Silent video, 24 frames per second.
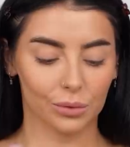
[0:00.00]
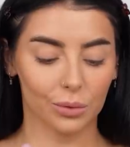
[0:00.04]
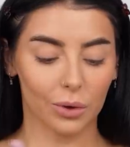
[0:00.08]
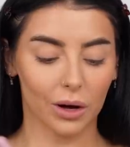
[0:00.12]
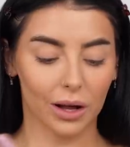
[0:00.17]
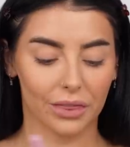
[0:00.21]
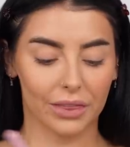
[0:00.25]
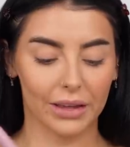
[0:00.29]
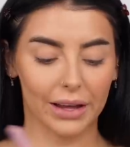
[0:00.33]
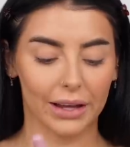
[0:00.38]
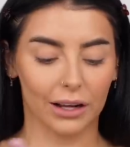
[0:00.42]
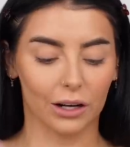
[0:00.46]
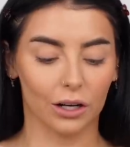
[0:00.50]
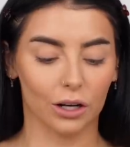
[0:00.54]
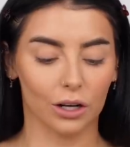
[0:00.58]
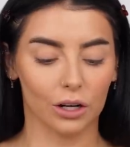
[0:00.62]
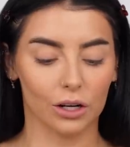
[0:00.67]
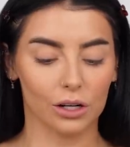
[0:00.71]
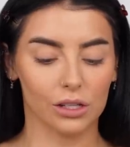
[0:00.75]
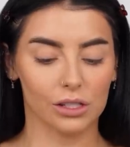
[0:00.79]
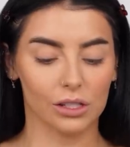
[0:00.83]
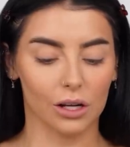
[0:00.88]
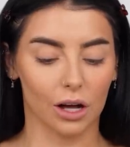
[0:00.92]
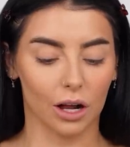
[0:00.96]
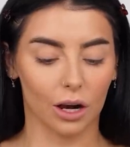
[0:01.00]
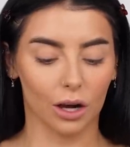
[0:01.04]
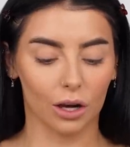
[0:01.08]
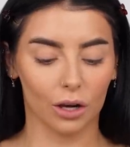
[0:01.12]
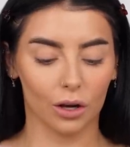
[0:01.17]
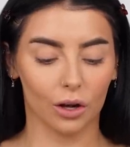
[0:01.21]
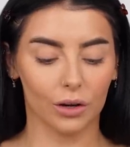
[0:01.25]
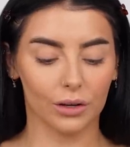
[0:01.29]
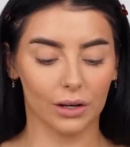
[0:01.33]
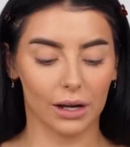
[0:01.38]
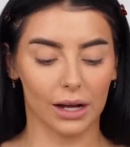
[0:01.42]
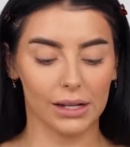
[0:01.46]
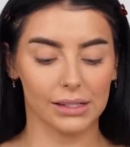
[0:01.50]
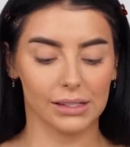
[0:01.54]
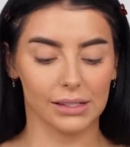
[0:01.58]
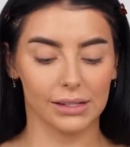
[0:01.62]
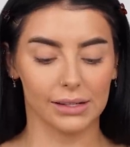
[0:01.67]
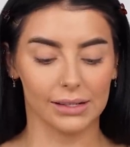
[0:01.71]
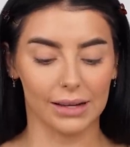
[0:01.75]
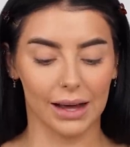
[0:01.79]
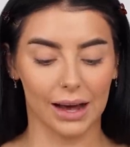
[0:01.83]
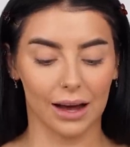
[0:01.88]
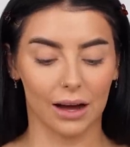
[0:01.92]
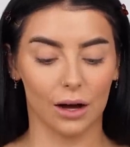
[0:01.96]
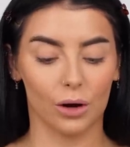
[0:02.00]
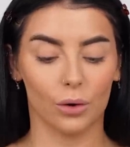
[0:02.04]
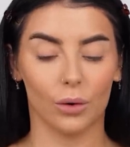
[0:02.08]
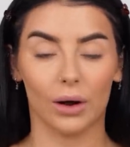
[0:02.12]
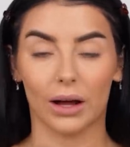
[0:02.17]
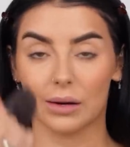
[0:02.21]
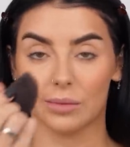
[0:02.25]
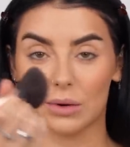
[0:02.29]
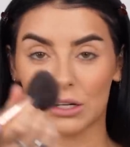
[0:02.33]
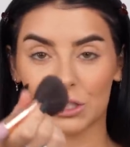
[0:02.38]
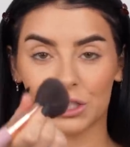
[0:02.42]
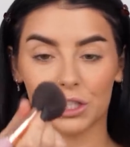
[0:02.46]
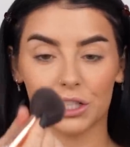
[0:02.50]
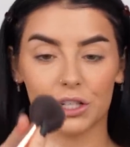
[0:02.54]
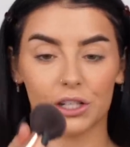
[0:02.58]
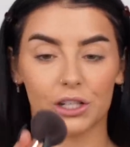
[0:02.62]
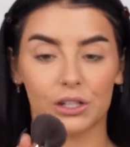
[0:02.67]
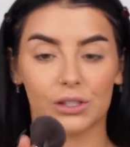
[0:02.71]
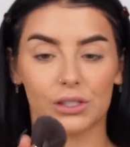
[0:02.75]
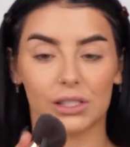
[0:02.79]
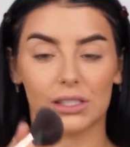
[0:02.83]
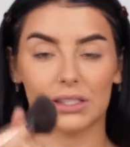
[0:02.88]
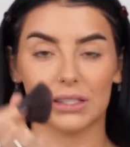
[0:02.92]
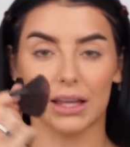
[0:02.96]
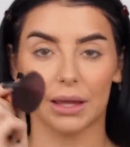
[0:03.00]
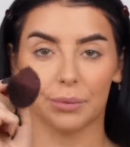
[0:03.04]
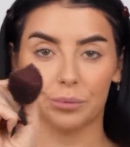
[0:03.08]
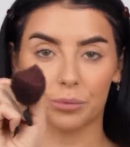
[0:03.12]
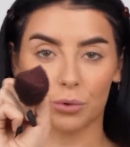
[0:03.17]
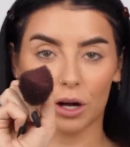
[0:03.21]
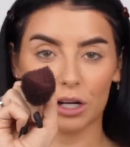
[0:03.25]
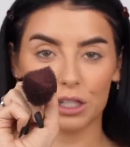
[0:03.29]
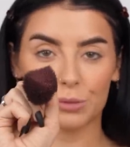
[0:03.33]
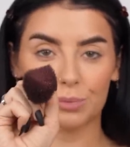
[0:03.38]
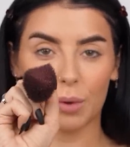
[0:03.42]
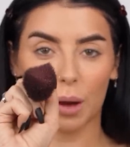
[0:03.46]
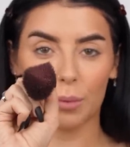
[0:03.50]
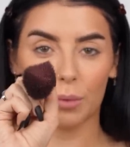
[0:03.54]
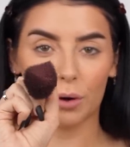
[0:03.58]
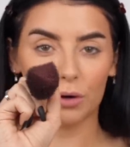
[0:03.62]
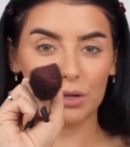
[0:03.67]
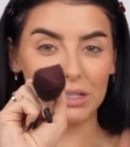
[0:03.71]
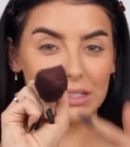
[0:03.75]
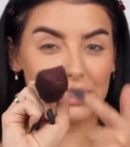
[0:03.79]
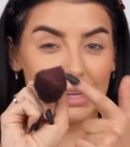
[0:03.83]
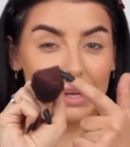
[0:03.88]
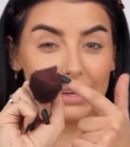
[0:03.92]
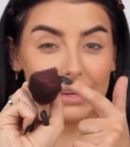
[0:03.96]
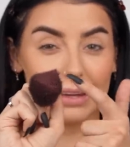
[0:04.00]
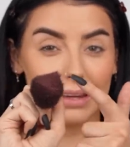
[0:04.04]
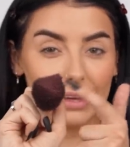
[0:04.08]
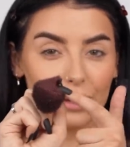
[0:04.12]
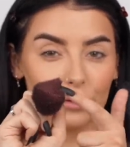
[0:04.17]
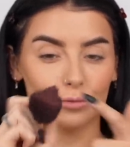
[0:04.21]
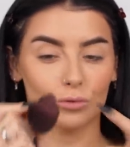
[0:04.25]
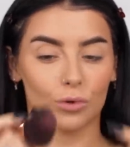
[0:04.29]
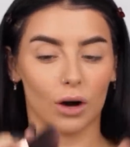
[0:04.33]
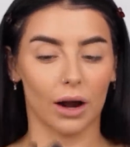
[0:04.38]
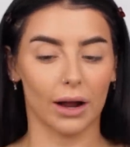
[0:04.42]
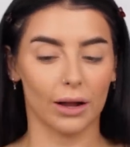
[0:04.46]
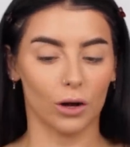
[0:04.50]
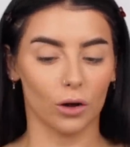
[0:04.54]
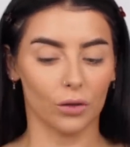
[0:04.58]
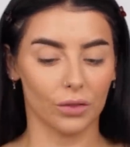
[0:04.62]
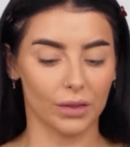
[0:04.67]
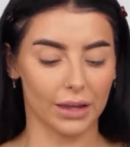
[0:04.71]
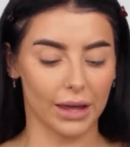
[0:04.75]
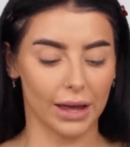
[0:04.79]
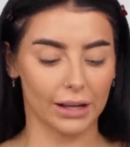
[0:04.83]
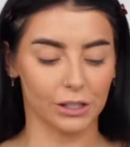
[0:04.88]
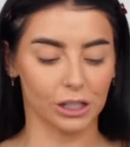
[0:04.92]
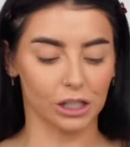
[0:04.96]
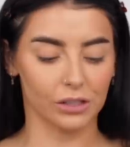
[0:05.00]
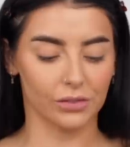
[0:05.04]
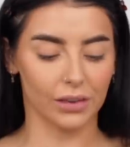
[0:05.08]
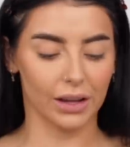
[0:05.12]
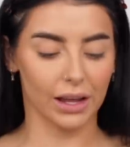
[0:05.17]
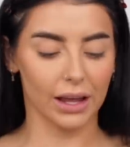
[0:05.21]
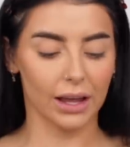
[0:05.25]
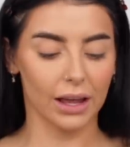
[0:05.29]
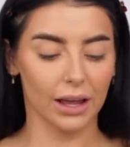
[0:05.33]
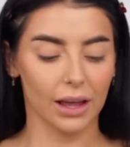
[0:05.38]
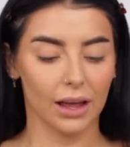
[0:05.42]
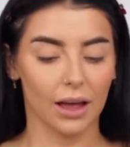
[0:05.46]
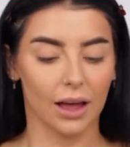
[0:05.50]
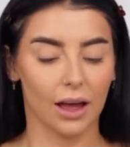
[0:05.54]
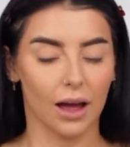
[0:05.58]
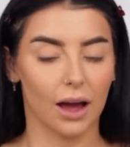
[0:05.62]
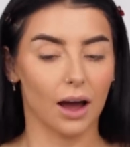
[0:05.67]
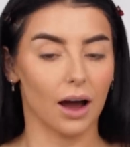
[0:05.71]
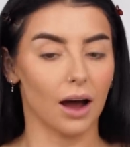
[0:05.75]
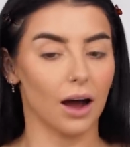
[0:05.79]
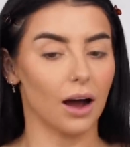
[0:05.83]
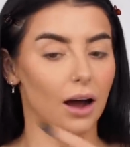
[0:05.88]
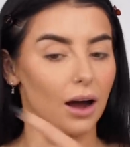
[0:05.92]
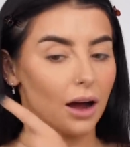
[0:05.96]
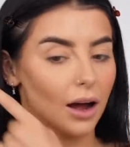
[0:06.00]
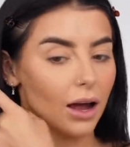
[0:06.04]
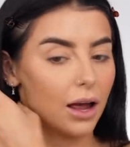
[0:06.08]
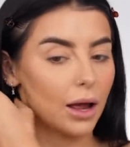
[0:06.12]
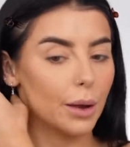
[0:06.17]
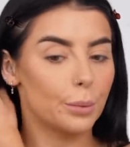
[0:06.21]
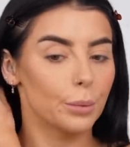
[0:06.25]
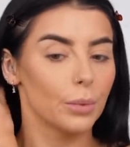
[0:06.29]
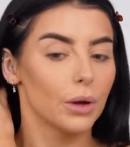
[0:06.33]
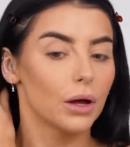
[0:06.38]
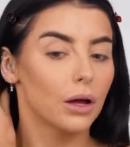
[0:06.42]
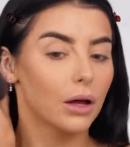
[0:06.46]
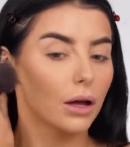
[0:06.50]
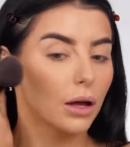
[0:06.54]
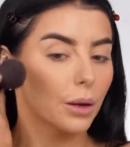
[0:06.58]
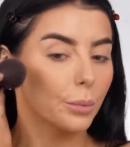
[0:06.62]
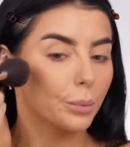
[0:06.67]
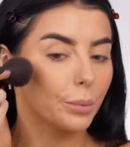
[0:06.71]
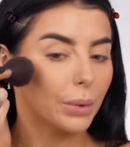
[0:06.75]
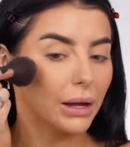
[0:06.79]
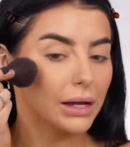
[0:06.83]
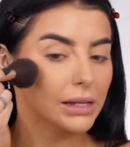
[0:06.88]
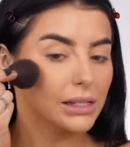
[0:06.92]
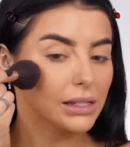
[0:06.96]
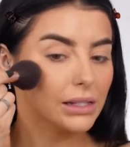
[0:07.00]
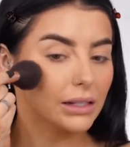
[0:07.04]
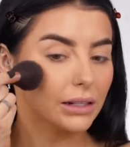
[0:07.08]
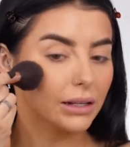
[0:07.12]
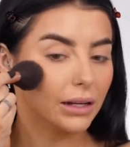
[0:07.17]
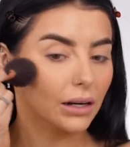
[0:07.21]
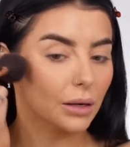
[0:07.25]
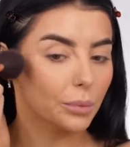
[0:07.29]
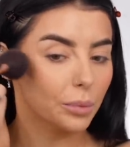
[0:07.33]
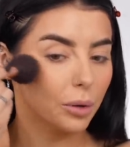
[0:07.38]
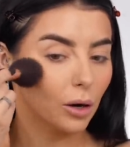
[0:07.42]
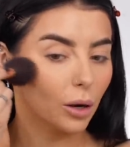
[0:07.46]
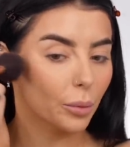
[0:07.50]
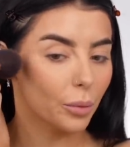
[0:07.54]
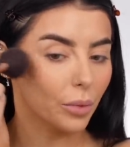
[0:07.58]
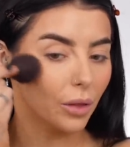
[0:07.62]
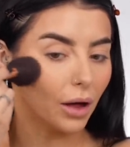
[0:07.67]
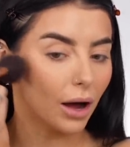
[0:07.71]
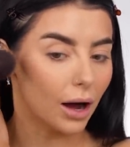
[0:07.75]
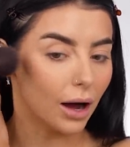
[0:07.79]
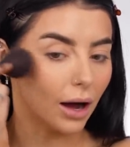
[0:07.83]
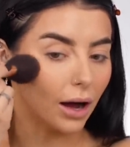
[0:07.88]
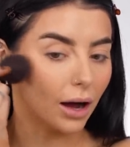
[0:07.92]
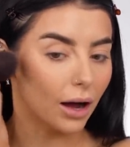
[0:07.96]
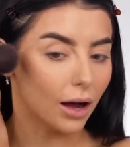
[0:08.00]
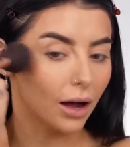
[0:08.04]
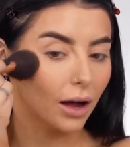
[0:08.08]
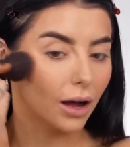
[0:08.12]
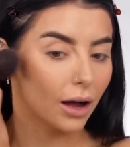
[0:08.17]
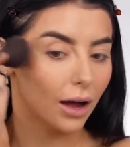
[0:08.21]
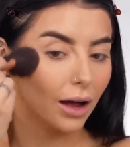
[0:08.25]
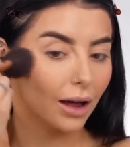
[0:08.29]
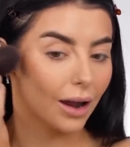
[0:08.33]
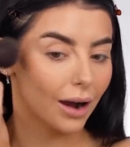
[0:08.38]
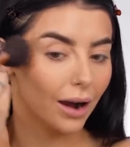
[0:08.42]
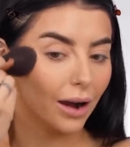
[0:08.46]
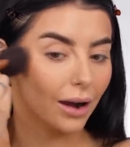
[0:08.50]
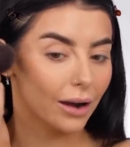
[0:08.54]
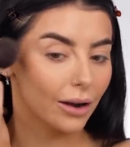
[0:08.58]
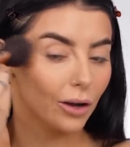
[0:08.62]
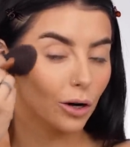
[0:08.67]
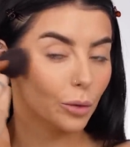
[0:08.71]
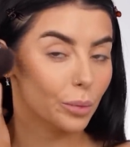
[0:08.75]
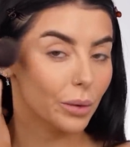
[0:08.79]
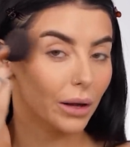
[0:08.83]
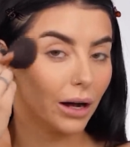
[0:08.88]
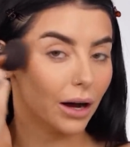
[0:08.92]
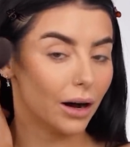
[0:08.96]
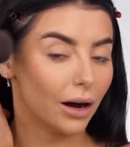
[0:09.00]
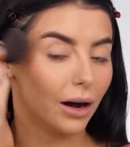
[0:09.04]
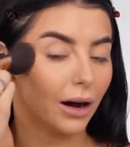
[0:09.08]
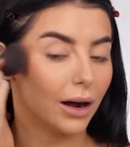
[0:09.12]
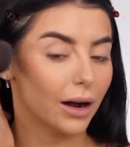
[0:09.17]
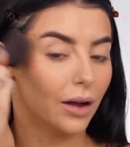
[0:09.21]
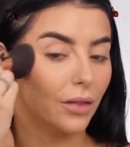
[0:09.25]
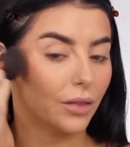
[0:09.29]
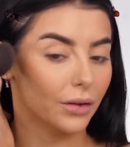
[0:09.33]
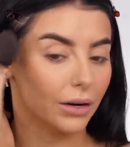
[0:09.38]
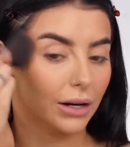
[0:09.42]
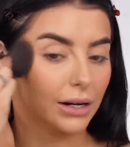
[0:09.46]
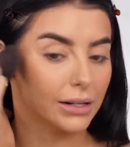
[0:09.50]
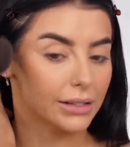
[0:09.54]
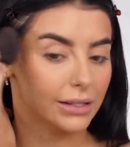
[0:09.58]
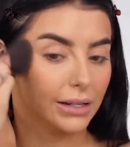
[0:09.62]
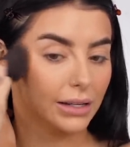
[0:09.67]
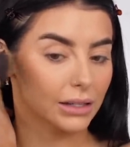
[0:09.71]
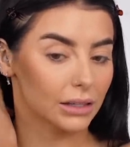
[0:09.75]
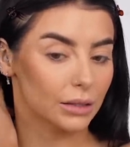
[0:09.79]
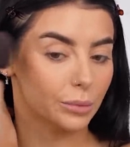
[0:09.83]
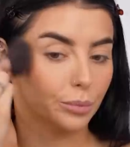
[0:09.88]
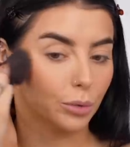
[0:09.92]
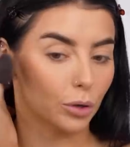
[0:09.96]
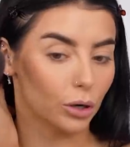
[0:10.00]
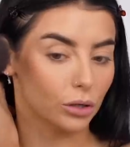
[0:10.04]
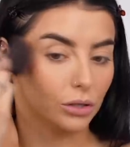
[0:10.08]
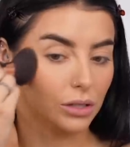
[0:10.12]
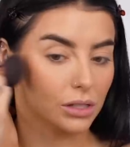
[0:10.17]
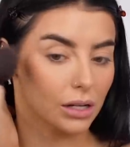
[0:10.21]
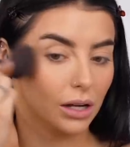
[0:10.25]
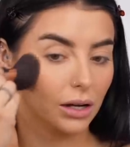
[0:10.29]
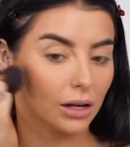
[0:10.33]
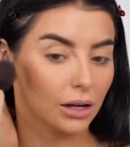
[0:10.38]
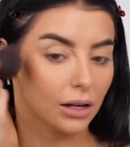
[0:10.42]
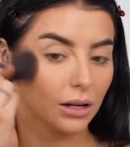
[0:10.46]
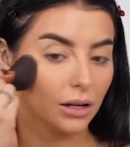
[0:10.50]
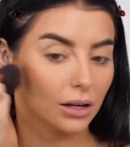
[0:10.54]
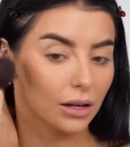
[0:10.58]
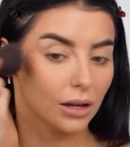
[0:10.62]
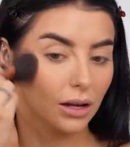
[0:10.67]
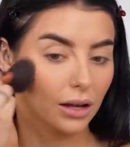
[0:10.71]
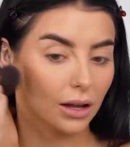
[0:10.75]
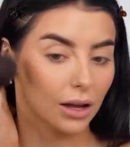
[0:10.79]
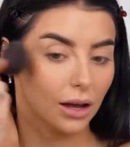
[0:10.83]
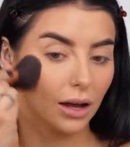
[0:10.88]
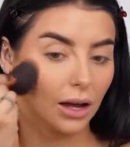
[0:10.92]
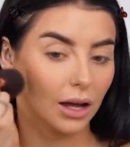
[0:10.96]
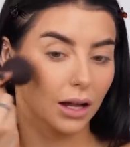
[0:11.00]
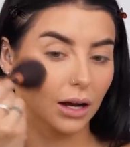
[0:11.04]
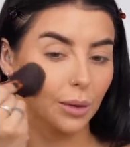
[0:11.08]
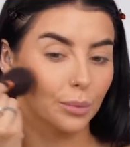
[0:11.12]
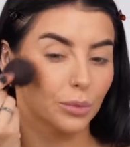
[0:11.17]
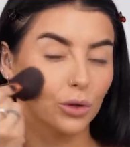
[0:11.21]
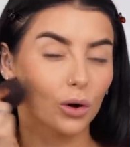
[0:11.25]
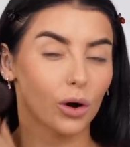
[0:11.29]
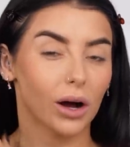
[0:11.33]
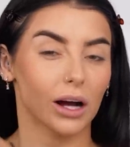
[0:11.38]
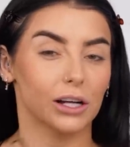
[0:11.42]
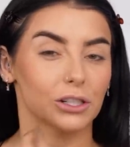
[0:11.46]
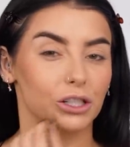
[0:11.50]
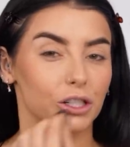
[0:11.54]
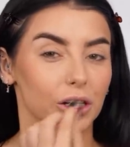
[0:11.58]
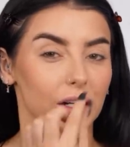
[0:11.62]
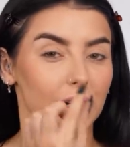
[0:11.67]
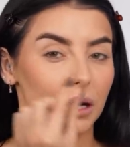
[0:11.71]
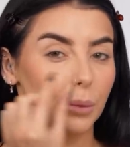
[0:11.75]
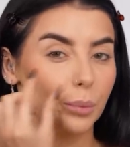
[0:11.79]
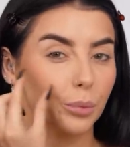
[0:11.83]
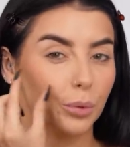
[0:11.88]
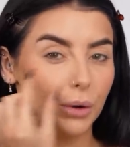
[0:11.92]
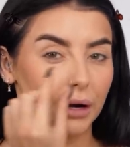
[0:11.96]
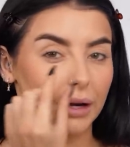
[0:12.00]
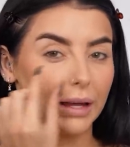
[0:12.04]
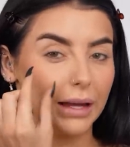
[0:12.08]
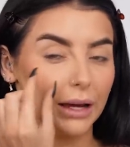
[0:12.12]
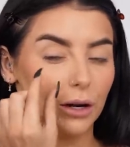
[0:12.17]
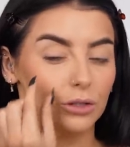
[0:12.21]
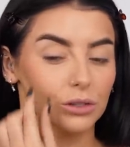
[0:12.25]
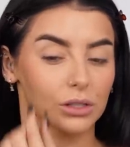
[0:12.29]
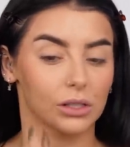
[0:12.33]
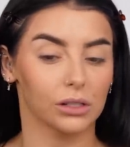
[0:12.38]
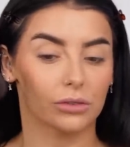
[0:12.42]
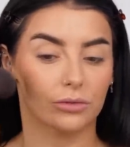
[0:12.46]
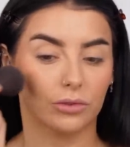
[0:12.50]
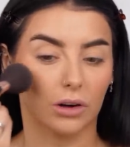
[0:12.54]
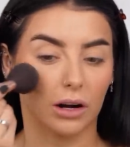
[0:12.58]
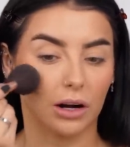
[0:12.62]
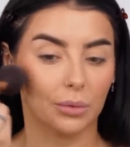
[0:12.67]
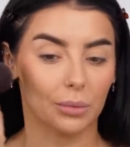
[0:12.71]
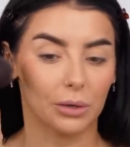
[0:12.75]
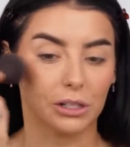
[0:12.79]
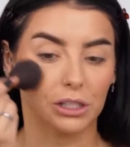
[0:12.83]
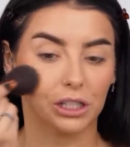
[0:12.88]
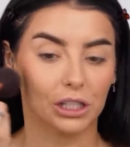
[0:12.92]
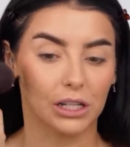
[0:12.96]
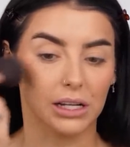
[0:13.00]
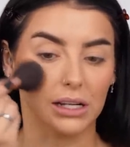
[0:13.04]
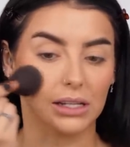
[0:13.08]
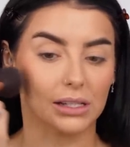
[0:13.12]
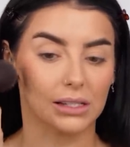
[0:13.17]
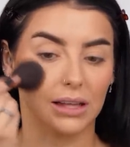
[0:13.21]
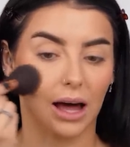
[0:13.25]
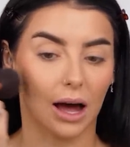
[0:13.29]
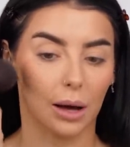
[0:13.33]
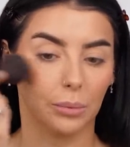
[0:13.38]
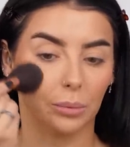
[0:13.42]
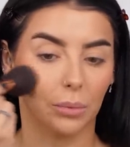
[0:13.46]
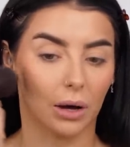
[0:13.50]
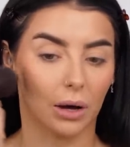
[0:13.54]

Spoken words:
what I think looks a lot nicer now, and I'm actually gonna use the same brush, but I'm only taking it right on the edge of it. I'm basically gonna pop that a little bit higher than I did the bronzer. And I'm not actually gonna bring it onto the front of my cheeks that